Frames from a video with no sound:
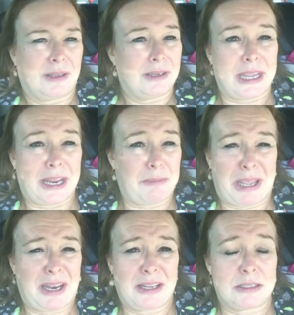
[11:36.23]
10
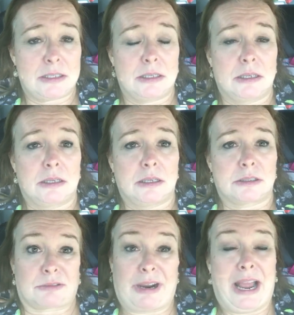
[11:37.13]
minutes
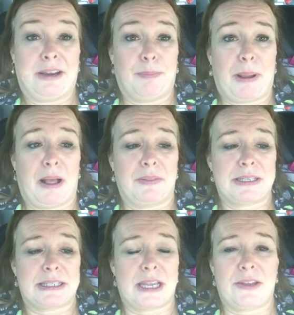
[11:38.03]
to round up all this
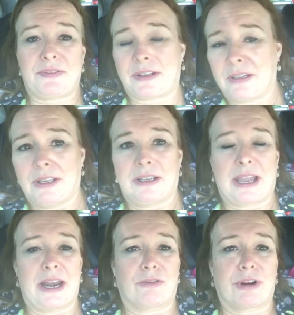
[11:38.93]
stuff and
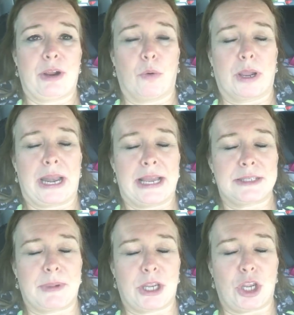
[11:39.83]
kind of reorganize
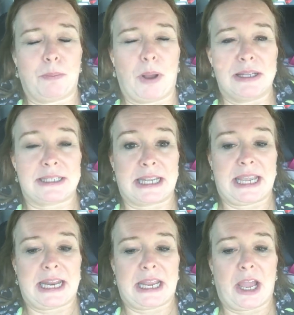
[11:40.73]
my coupons and
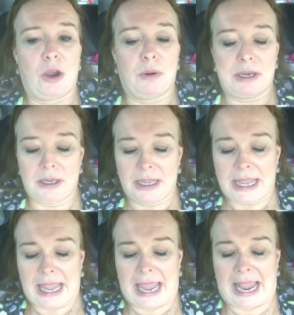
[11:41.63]
get it going.
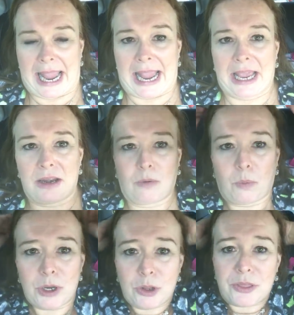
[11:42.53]
And
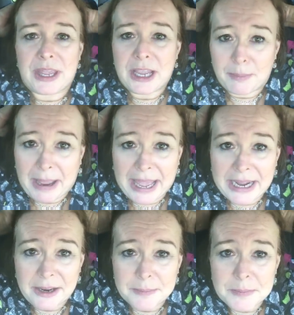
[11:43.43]
when you think about
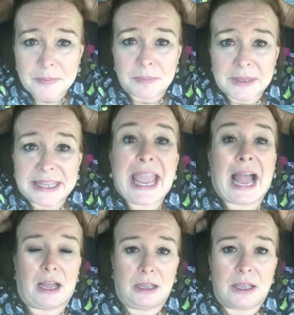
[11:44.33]
it,
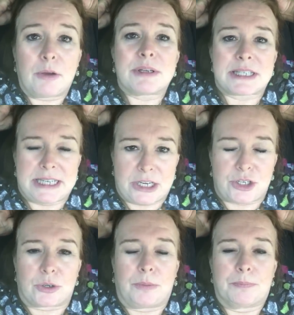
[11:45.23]
yeah, it was a
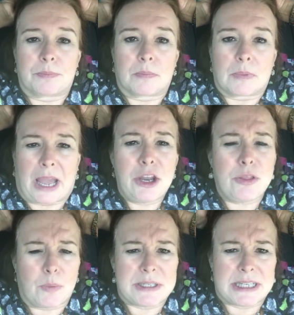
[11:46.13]
digital. I knew
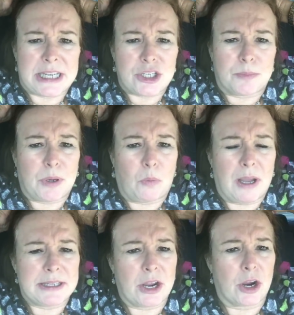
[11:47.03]
there was a digital, but
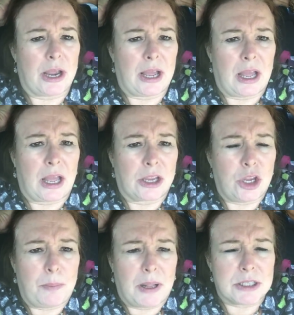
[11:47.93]
wasn't there a
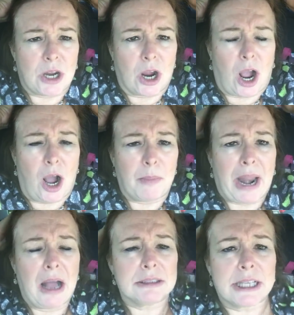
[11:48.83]
coupons.com one
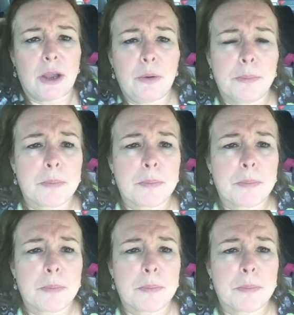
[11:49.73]
also?